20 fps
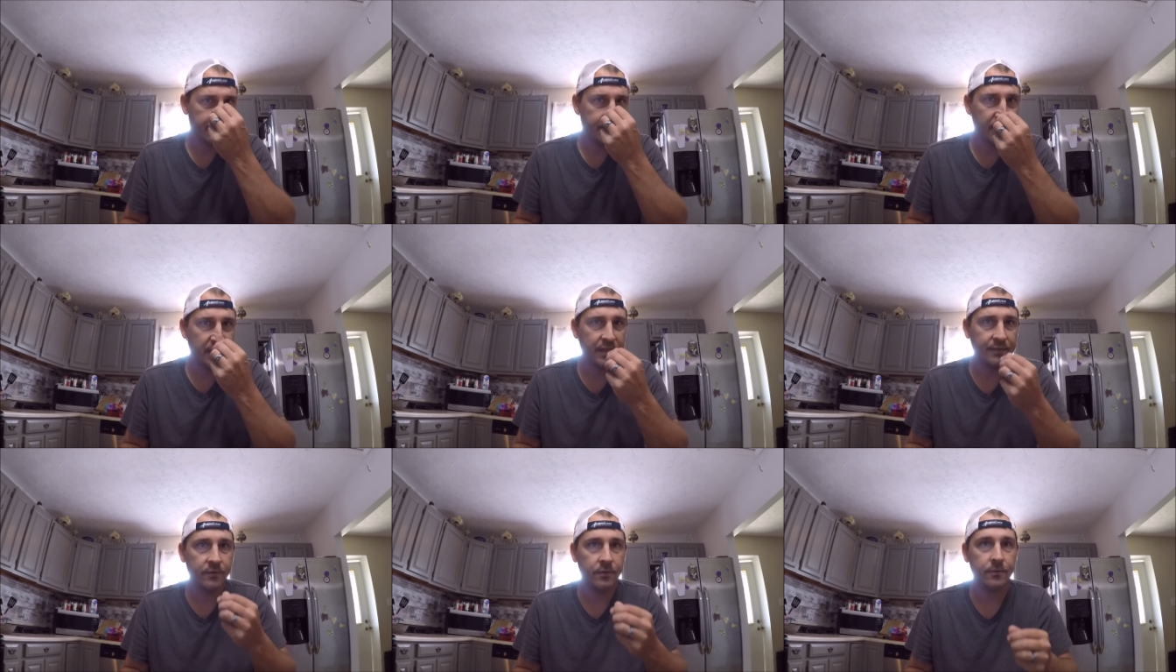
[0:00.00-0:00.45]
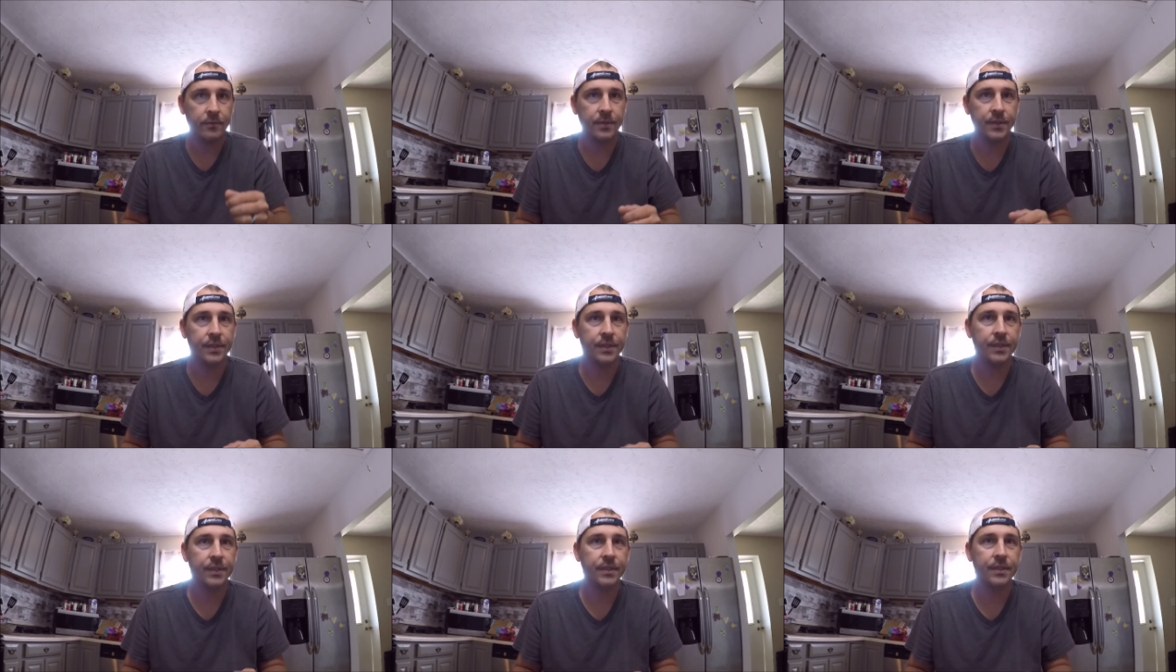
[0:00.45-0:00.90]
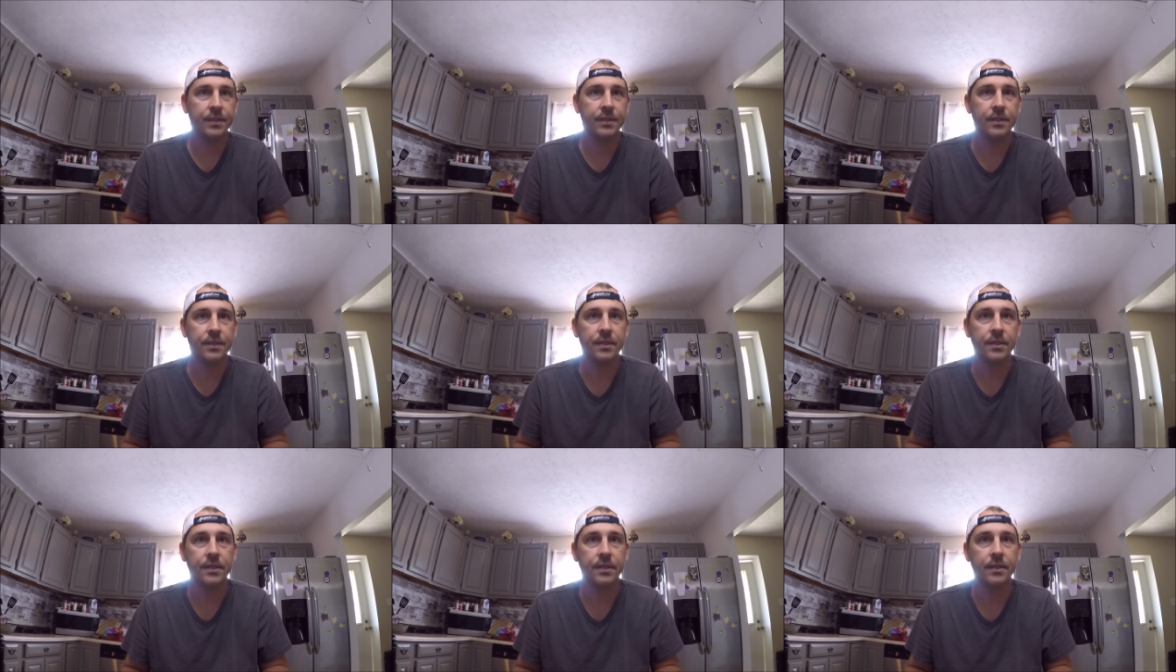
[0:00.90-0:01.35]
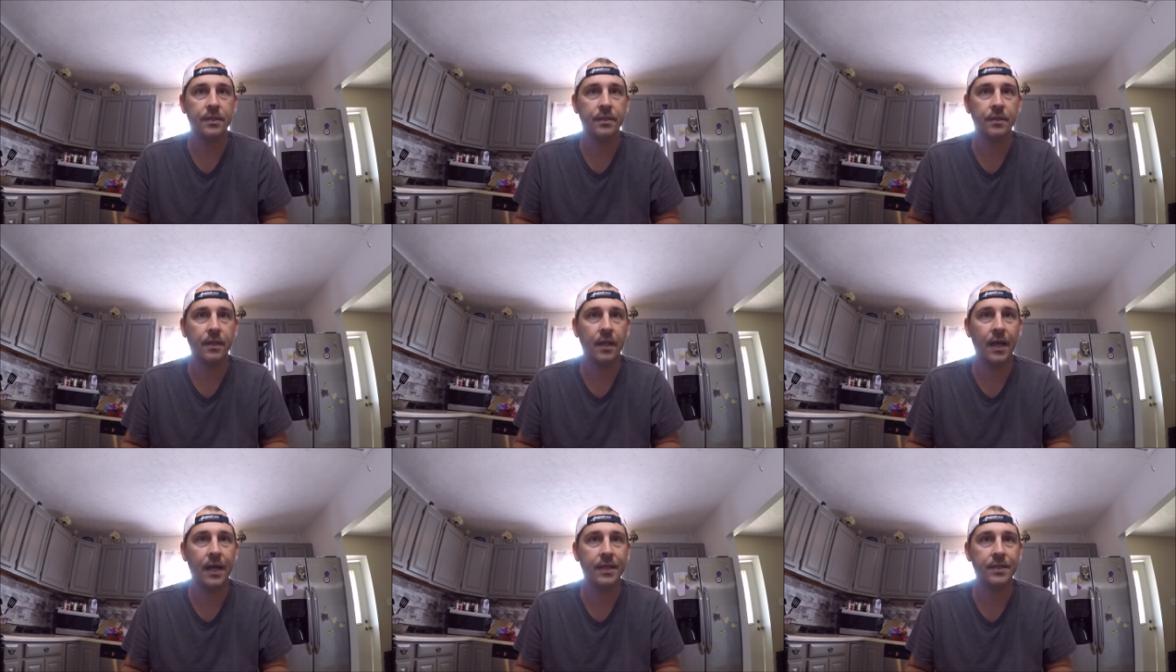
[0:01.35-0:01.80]
I believe it was
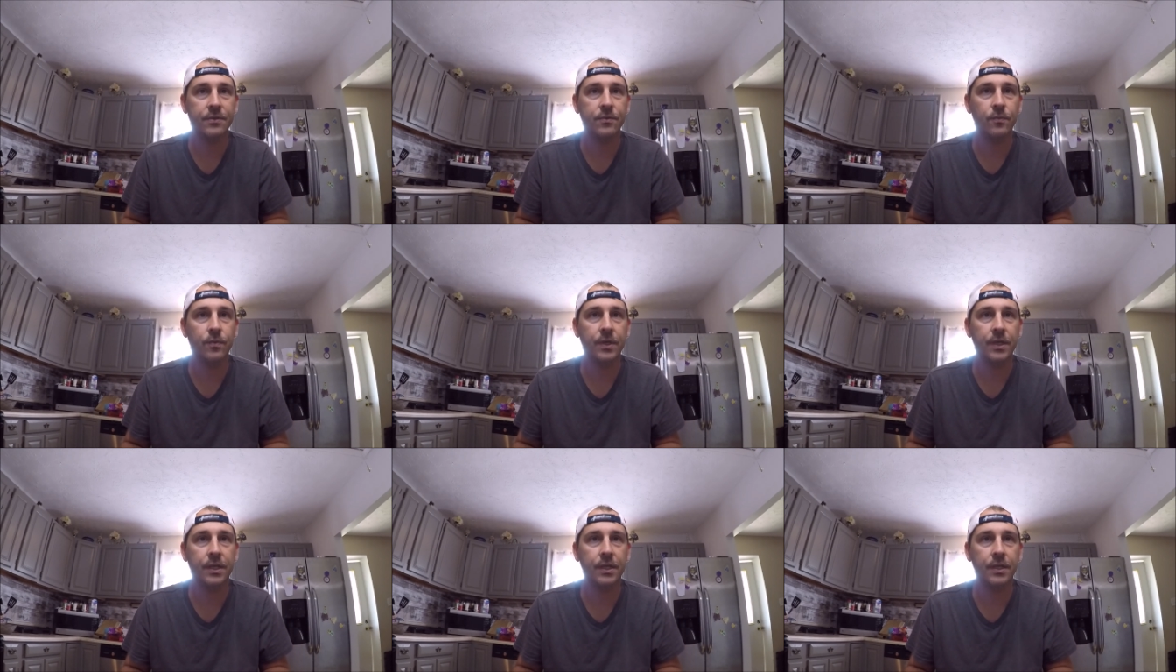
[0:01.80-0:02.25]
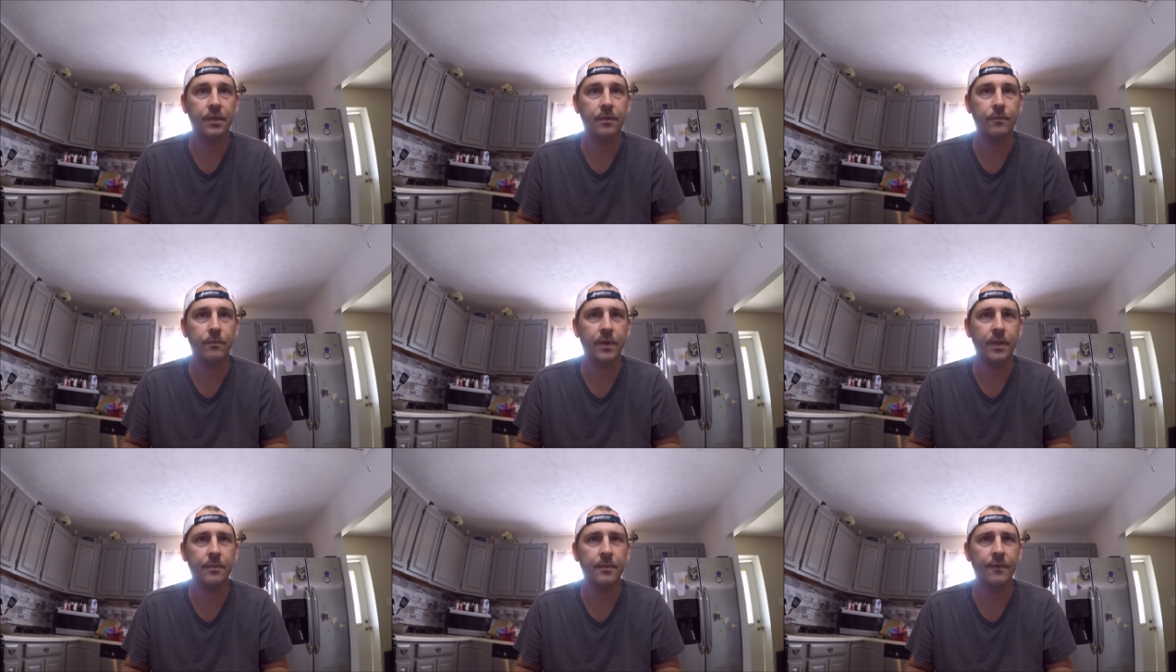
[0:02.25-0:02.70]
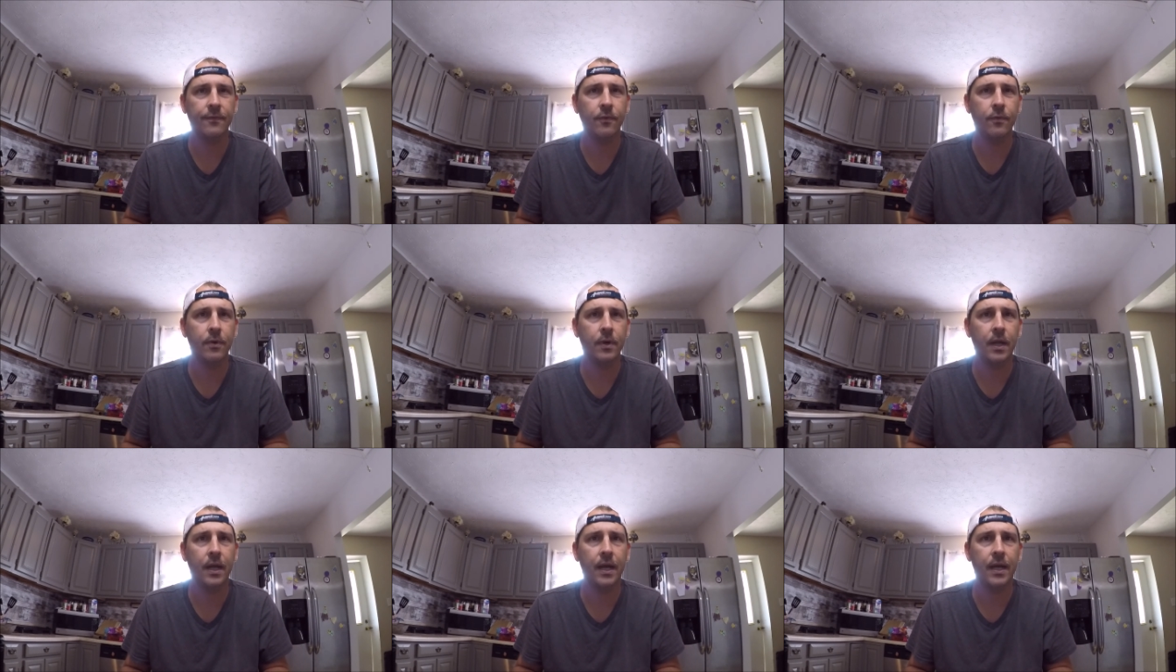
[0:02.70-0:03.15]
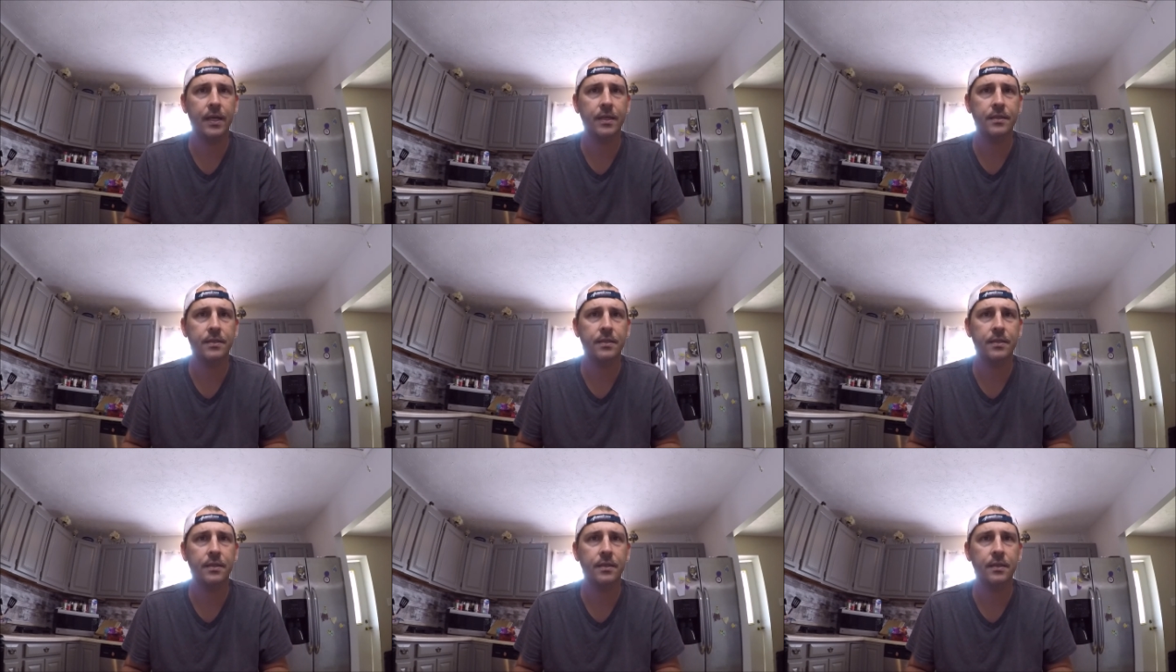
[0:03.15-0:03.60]
last week, week before
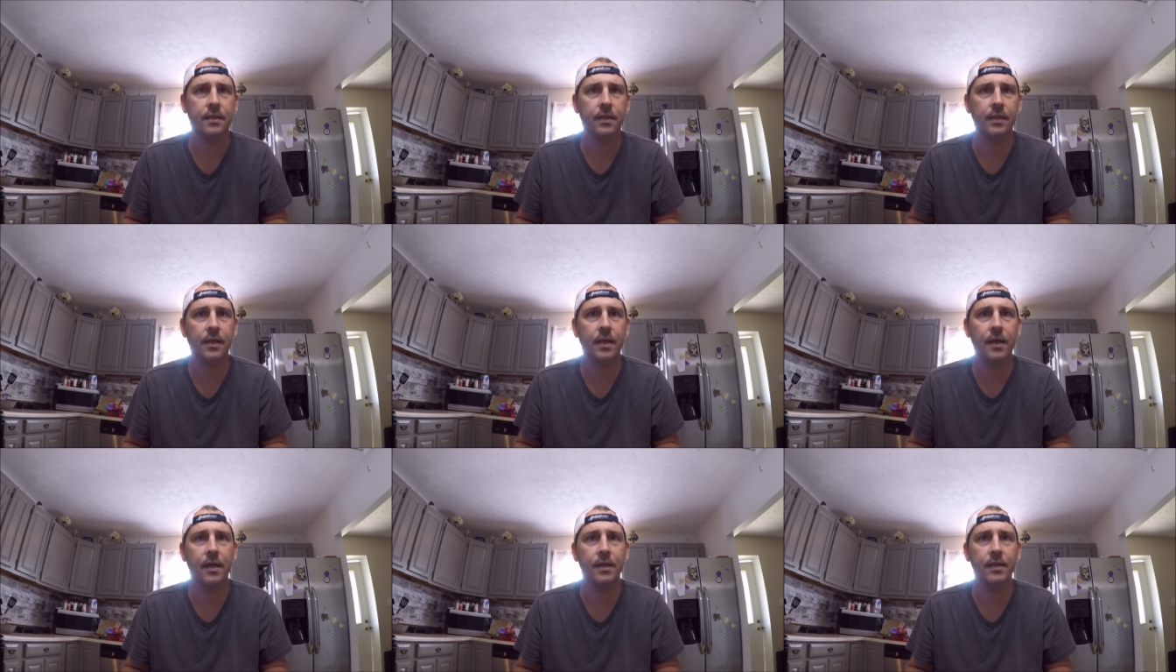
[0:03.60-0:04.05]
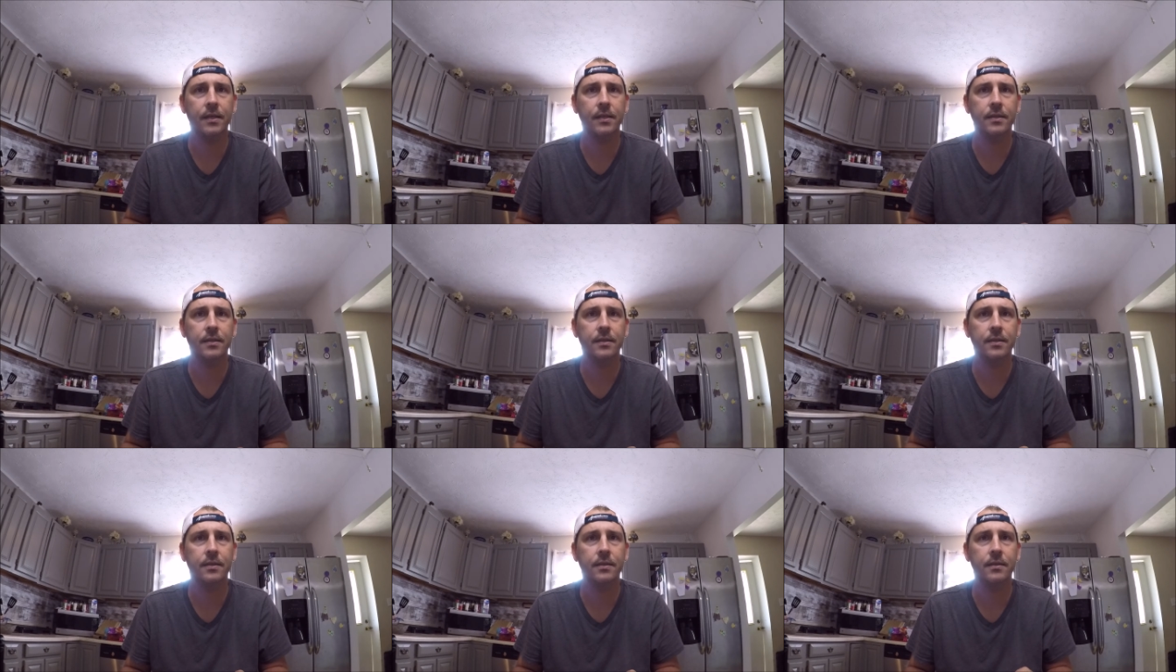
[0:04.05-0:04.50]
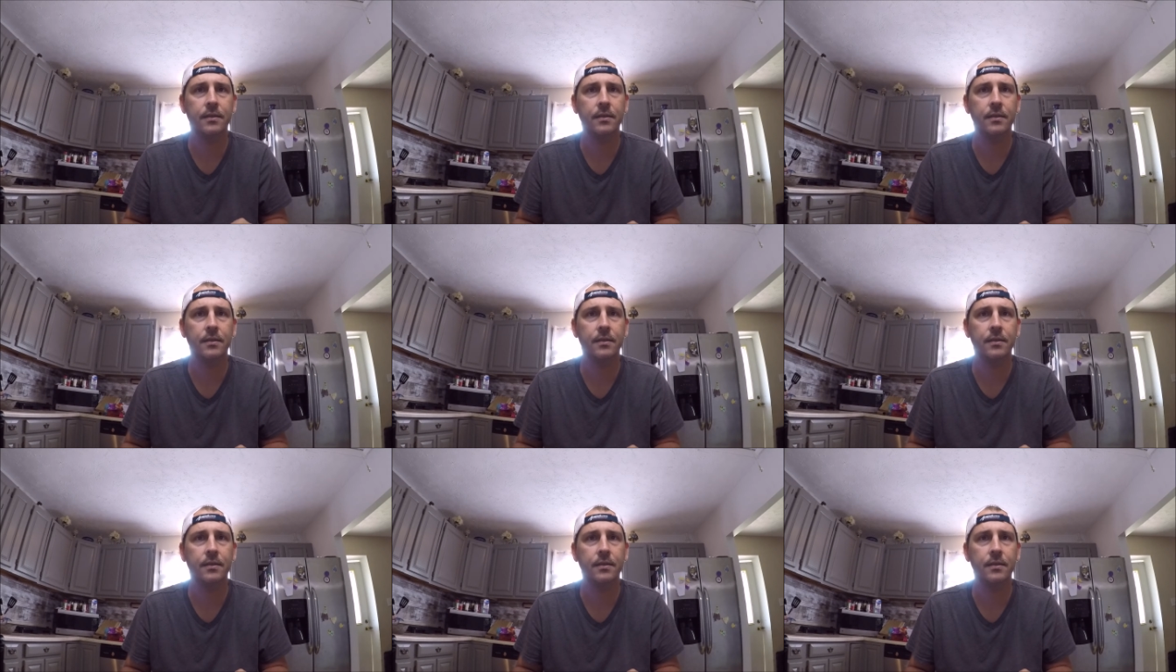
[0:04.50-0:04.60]
last, and got it,